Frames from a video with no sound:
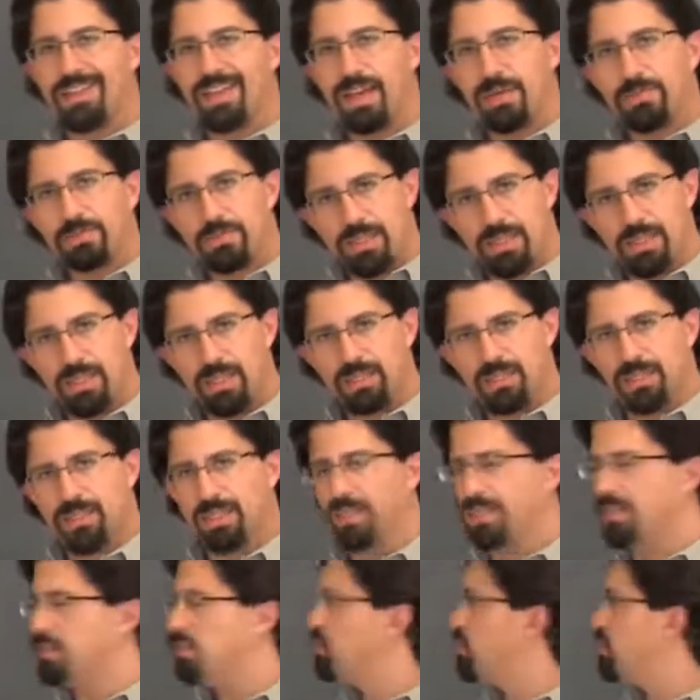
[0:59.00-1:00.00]

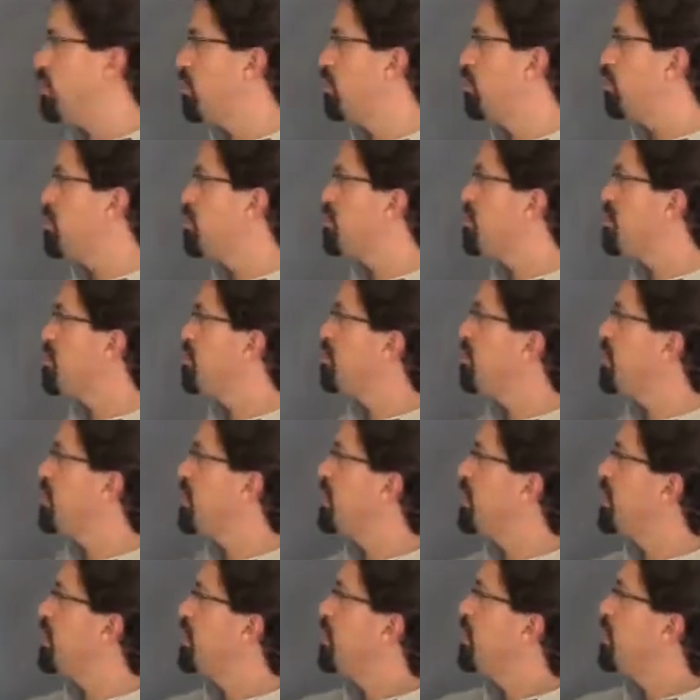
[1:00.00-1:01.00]
ability to
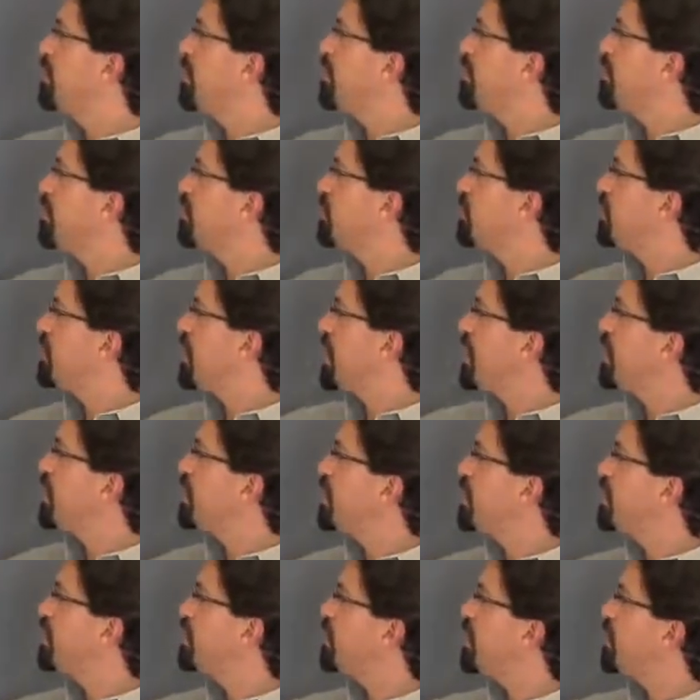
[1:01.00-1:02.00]
simply take
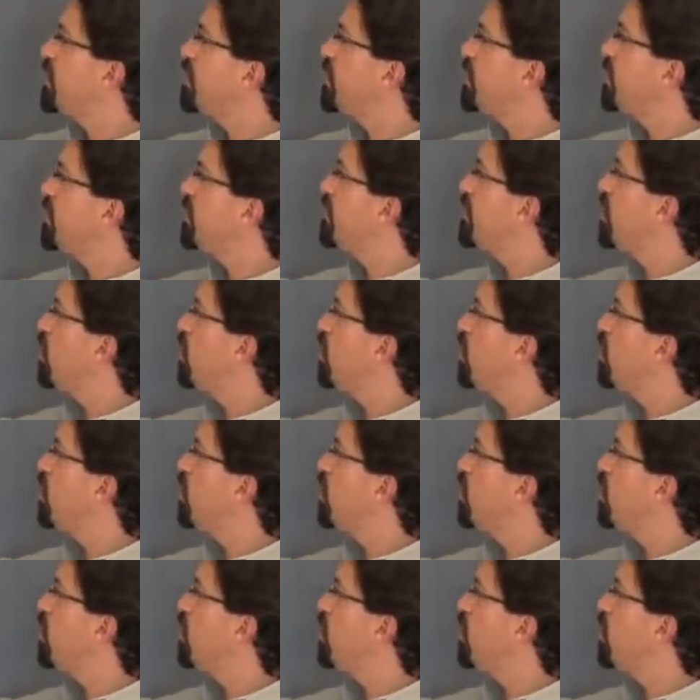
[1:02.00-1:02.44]
the derivative